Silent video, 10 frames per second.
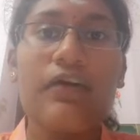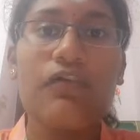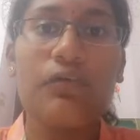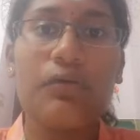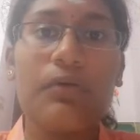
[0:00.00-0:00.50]

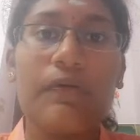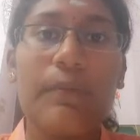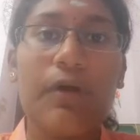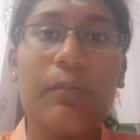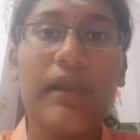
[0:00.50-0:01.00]
So the
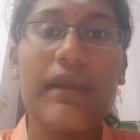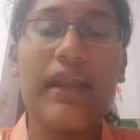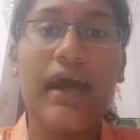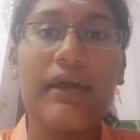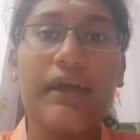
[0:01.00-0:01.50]
popliteal
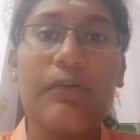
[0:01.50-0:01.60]
artery